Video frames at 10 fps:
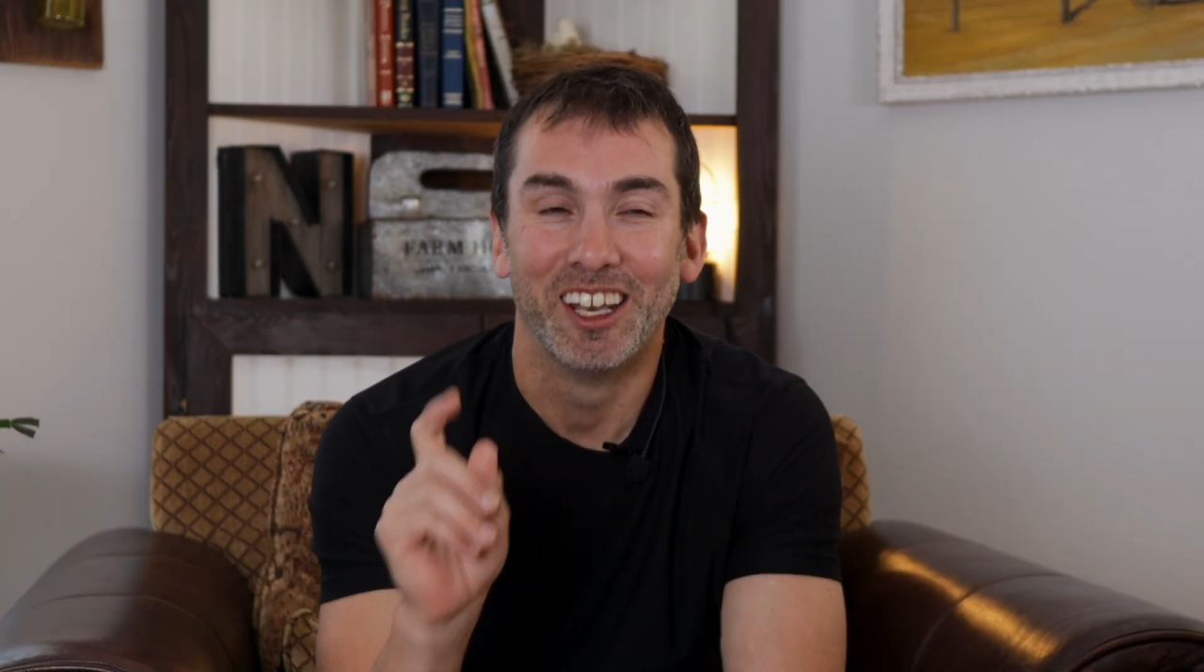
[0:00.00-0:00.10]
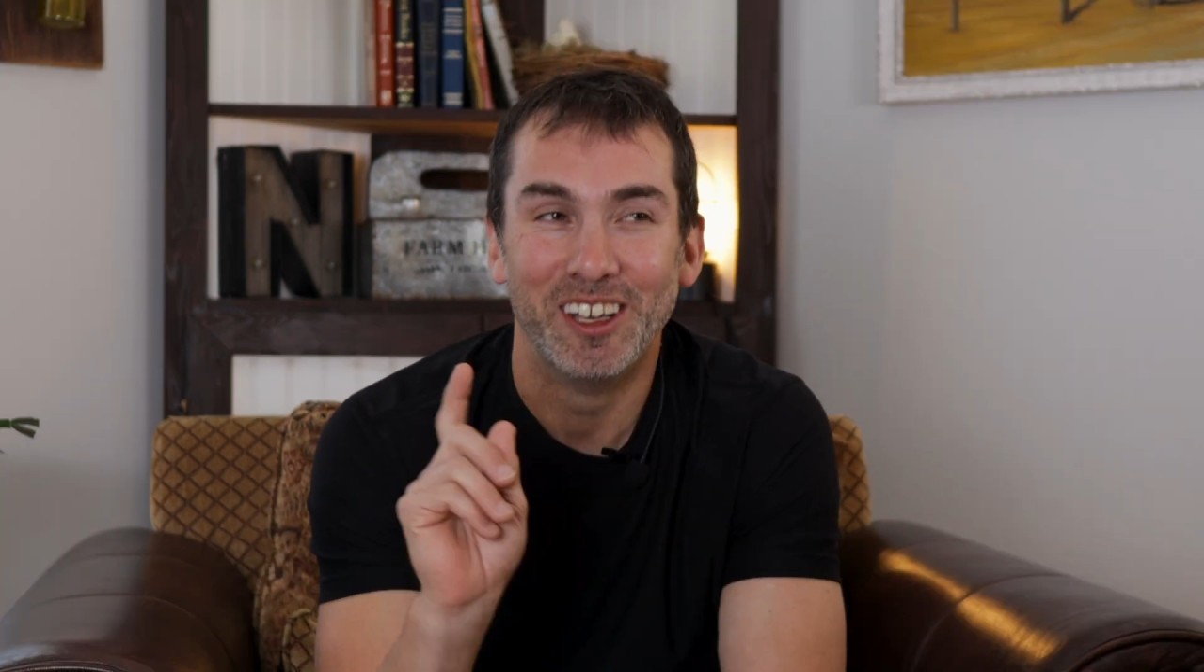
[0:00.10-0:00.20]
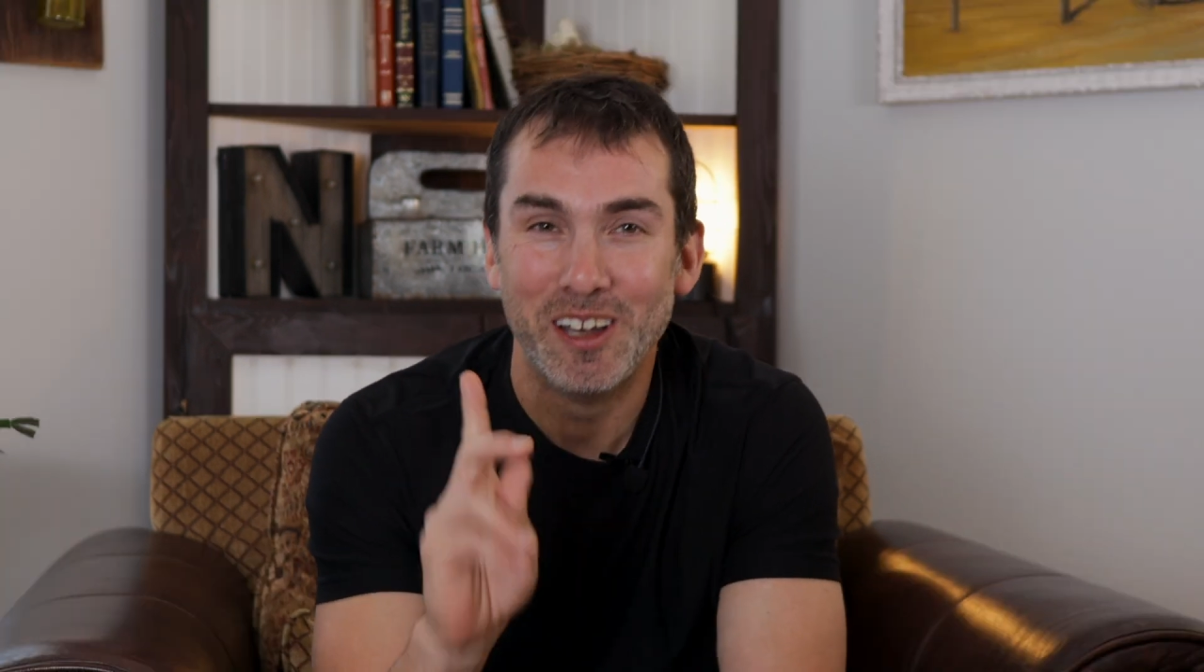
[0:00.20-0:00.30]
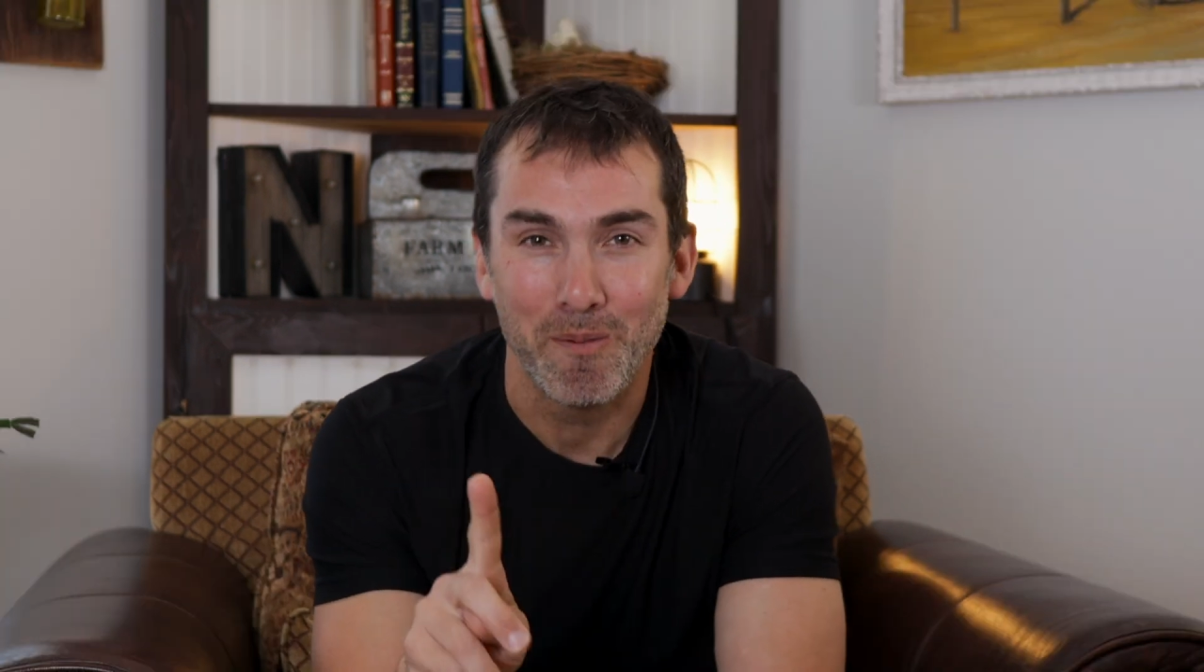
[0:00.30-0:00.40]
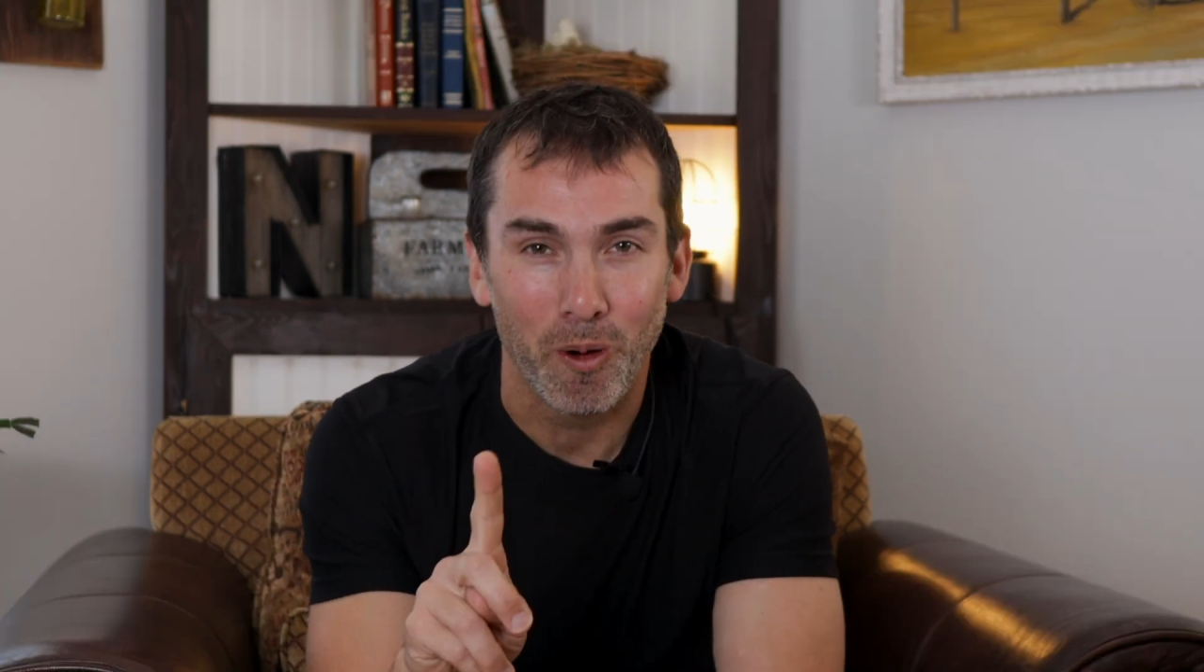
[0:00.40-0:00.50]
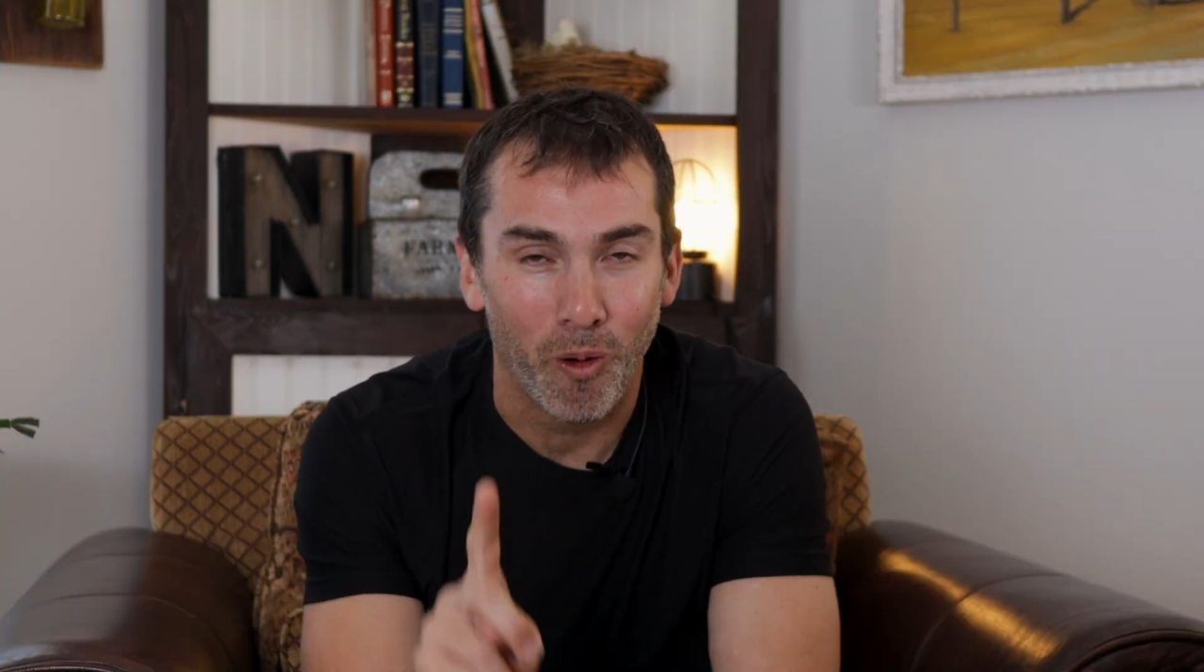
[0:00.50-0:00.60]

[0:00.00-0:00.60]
Number